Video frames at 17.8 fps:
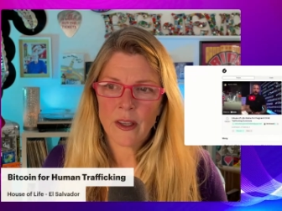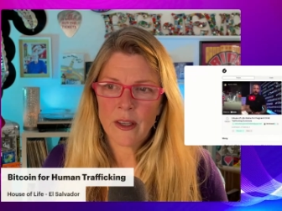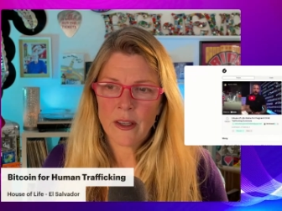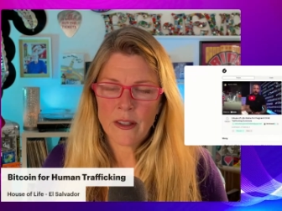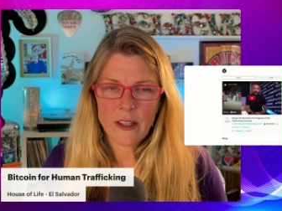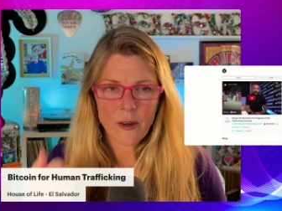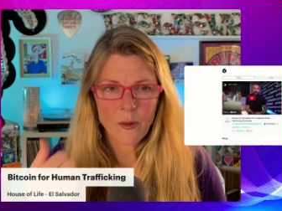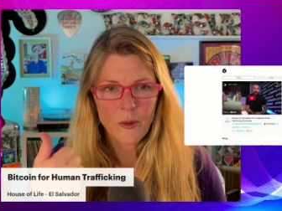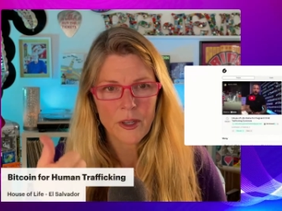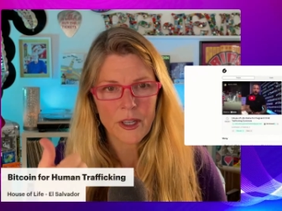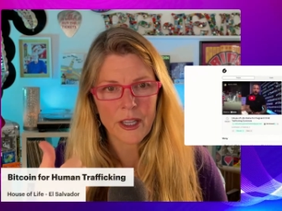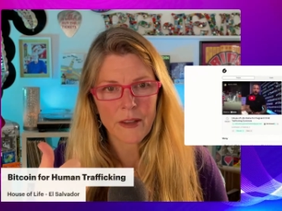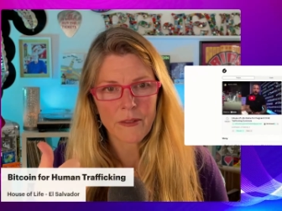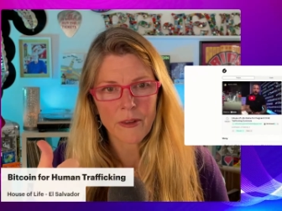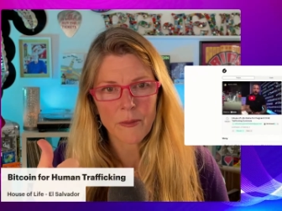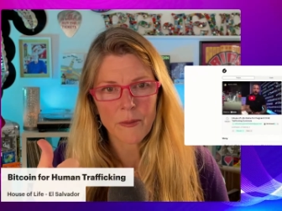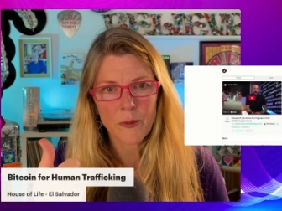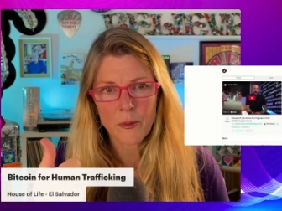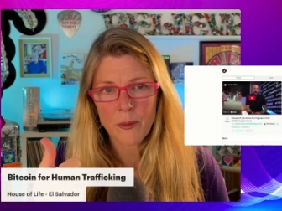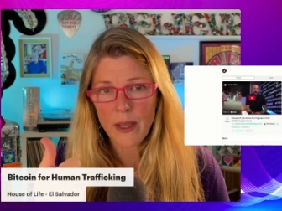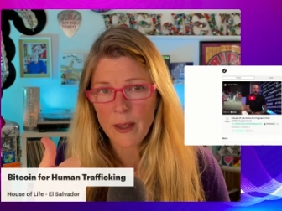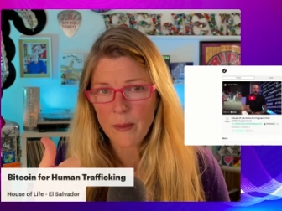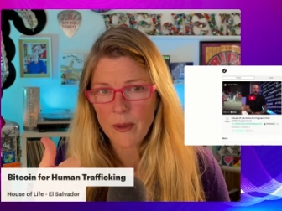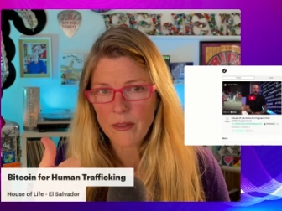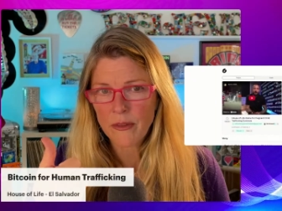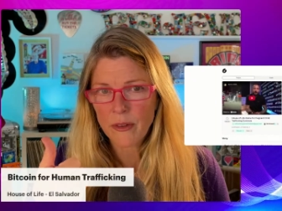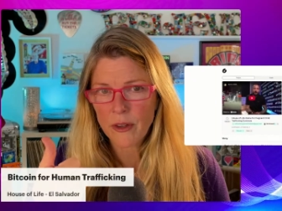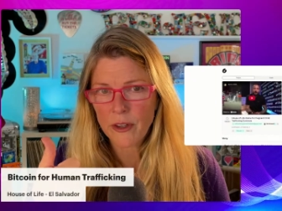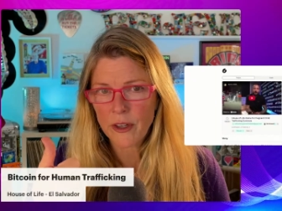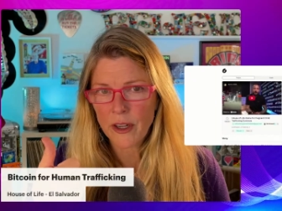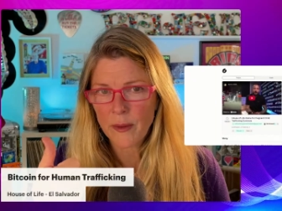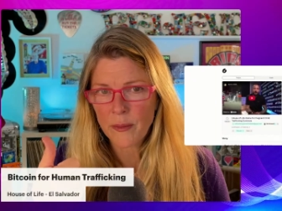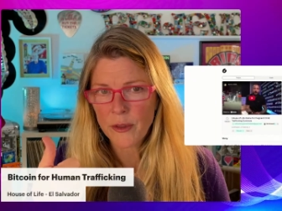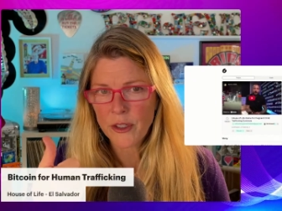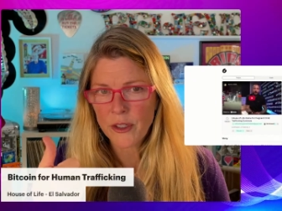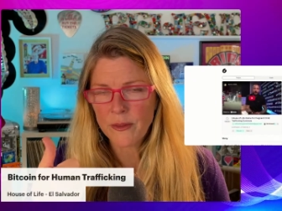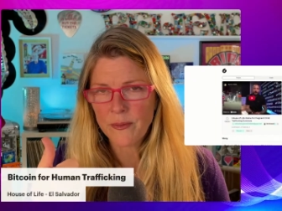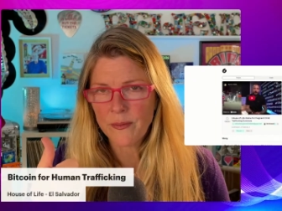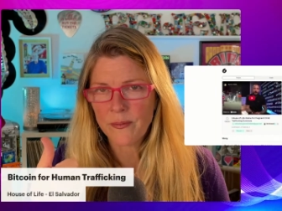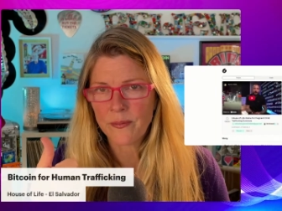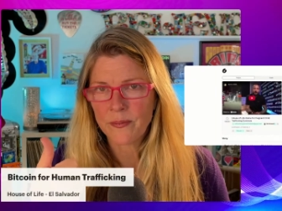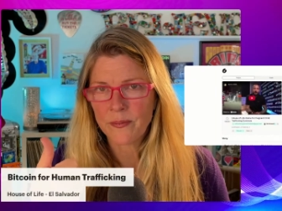They don't want to give up their baby for adoption,